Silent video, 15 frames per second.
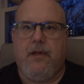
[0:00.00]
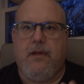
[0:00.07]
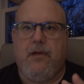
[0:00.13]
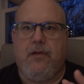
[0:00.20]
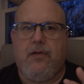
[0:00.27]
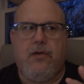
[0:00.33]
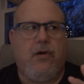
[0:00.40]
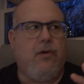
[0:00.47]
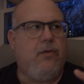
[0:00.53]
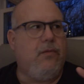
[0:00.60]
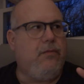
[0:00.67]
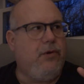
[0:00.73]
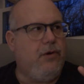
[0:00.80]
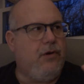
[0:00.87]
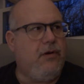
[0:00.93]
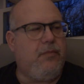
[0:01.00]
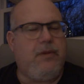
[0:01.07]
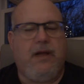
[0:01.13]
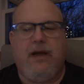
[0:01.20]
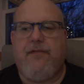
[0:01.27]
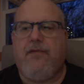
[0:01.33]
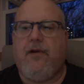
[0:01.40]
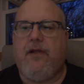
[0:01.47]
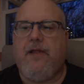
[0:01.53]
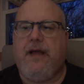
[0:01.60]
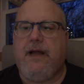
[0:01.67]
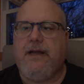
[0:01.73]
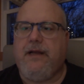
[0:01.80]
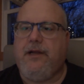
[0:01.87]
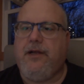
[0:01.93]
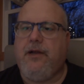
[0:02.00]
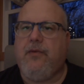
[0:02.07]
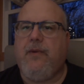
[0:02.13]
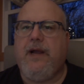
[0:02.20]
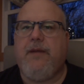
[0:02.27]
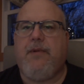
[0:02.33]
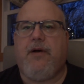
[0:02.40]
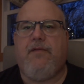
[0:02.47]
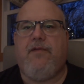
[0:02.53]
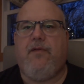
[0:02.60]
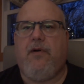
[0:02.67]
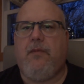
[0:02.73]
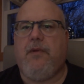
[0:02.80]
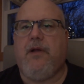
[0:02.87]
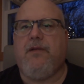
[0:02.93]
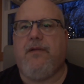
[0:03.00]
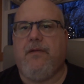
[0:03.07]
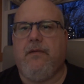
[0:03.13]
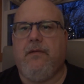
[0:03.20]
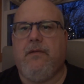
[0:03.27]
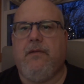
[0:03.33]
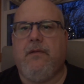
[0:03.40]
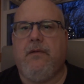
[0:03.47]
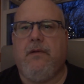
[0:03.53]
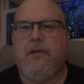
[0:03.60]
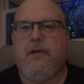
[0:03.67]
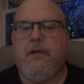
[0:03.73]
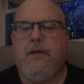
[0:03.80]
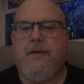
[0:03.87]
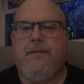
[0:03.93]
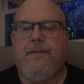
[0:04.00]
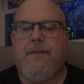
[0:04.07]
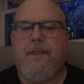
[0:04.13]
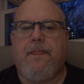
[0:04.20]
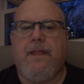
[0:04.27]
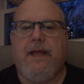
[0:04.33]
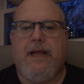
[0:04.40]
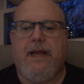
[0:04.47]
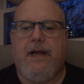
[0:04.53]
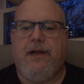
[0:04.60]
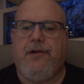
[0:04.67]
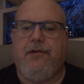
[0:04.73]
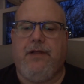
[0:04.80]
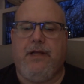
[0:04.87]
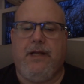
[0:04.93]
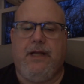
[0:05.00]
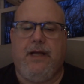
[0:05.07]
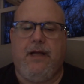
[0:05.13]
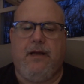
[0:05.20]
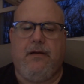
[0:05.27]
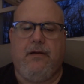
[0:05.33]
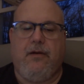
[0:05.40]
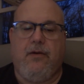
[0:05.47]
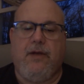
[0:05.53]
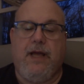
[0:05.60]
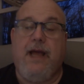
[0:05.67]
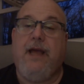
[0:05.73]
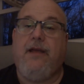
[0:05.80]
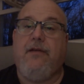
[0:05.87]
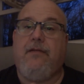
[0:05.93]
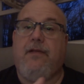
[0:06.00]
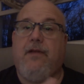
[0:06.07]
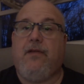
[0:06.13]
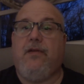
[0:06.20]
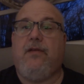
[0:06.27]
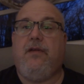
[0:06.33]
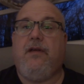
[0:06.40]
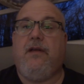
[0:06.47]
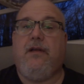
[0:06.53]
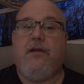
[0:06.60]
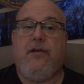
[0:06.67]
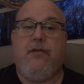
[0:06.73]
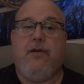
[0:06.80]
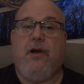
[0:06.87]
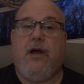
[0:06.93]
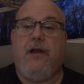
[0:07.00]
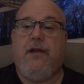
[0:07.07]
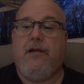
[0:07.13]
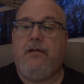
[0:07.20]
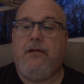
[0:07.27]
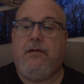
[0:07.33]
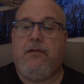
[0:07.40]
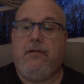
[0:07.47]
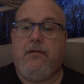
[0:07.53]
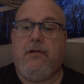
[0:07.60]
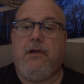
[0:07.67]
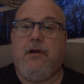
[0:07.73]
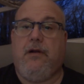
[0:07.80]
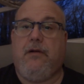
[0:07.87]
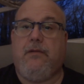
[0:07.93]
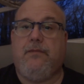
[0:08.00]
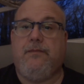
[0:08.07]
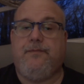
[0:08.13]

So you're going to apply for all that, and you're going to wait about 4 months, and you're either going to get, okay, this is it, you got it, you're